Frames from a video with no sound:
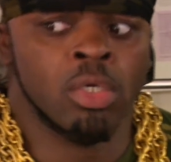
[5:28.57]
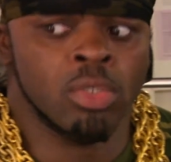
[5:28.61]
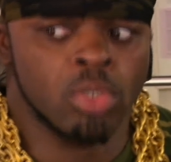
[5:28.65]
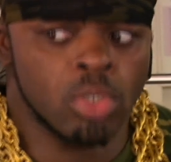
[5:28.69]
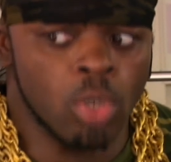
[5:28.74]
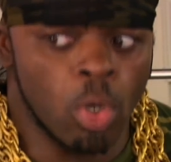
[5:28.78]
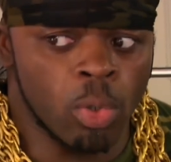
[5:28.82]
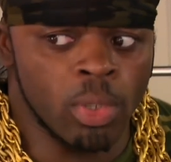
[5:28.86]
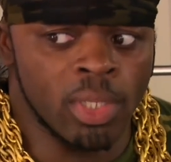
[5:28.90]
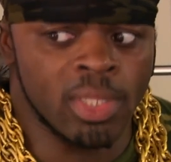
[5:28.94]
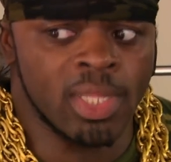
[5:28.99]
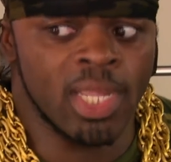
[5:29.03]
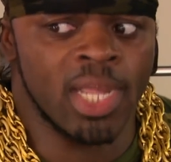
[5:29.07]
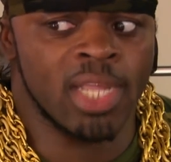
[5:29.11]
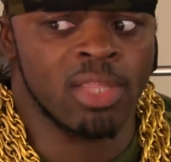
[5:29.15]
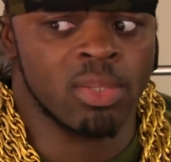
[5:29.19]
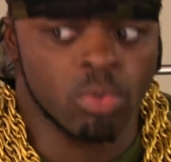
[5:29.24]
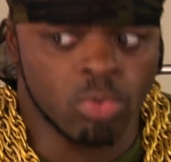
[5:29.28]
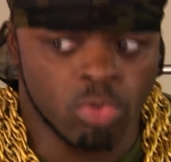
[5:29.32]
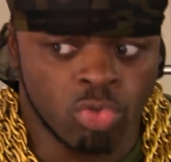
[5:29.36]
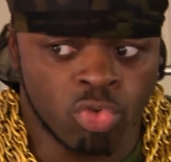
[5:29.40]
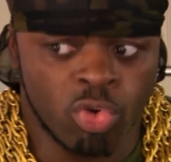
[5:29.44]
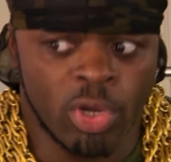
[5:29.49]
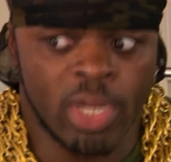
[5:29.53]
The only day I
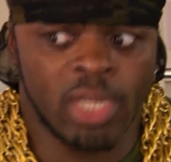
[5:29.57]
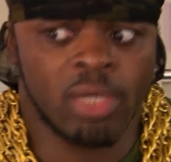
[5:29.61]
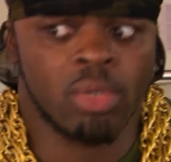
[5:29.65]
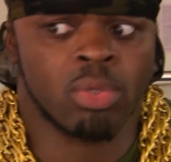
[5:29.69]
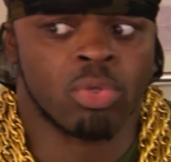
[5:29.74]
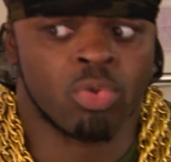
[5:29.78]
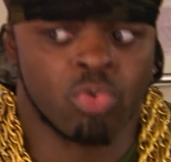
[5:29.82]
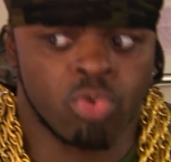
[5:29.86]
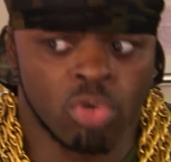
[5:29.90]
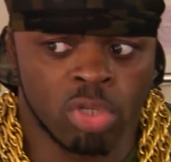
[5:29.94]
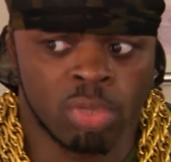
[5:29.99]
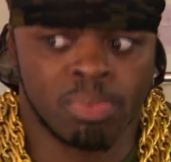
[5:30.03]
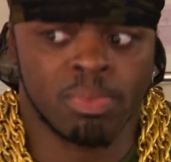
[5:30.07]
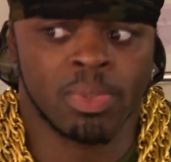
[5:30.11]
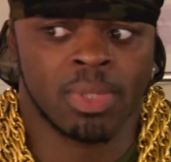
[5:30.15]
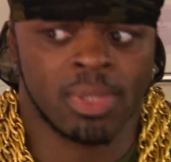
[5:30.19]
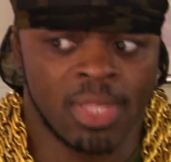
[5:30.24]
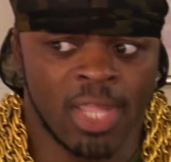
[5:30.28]
don't train is Christmas